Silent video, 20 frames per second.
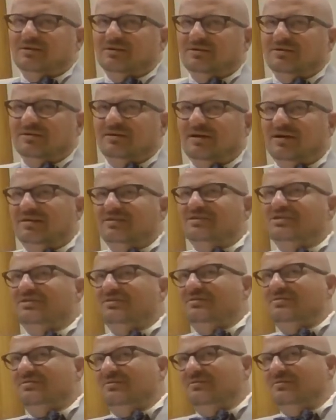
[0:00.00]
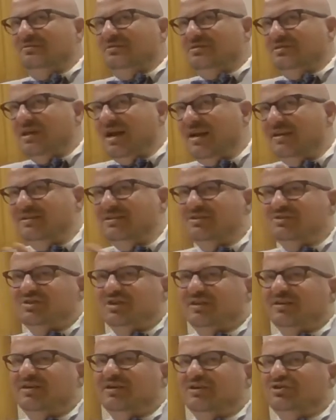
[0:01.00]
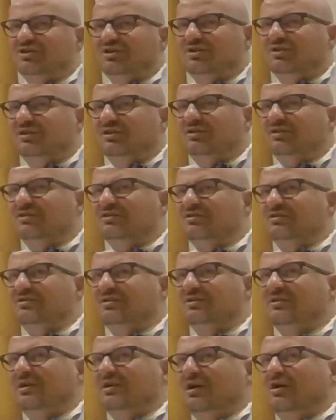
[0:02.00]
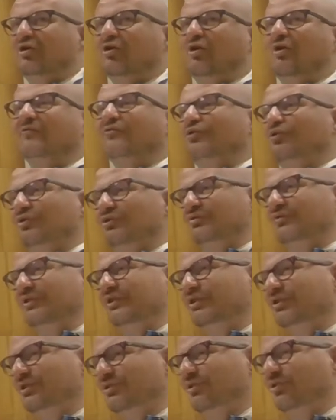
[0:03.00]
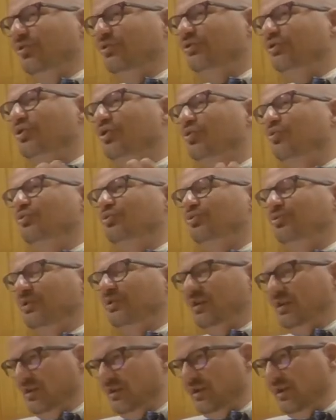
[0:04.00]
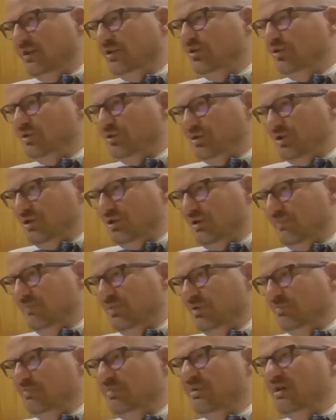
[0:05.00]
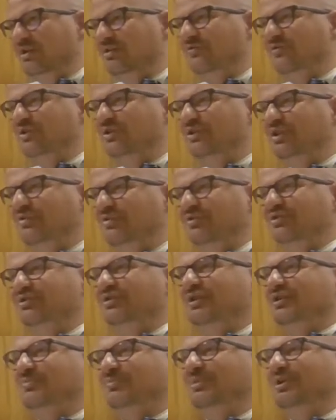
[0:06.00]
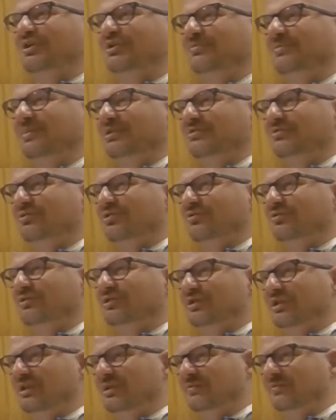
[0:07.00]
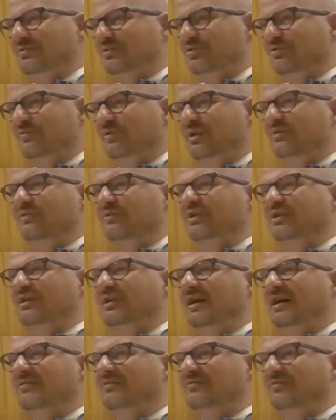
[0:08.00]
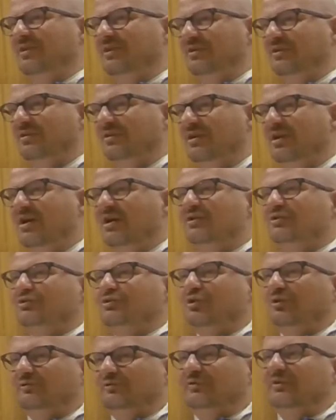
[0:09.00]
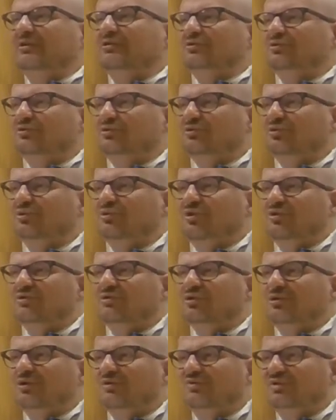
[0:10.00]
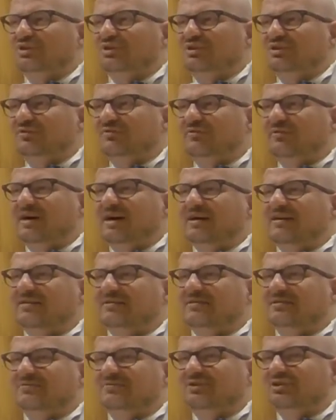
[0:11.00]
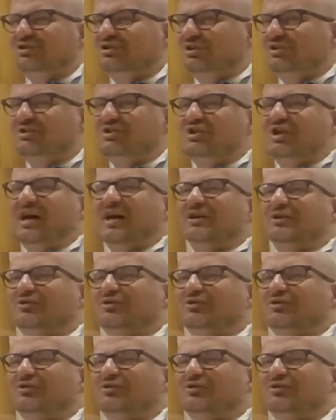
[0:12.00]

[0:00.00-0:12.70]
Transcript: as scientists and engineers, of course, we did not go to radiotherapy, but we did these experiments ourselves. So when we had the software to control this device, we just tried,